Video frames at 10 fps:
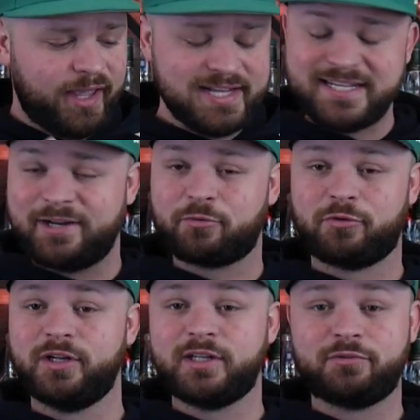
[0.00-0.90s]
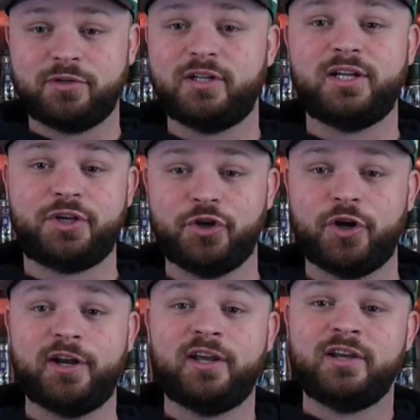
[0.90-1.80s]
is a really, really
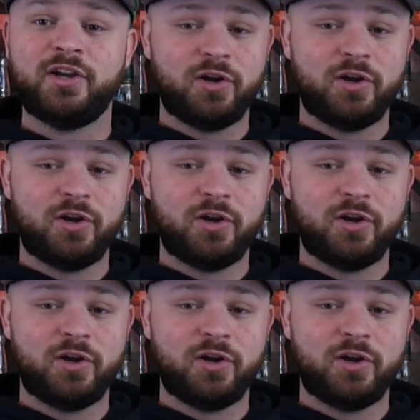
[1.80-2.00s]
good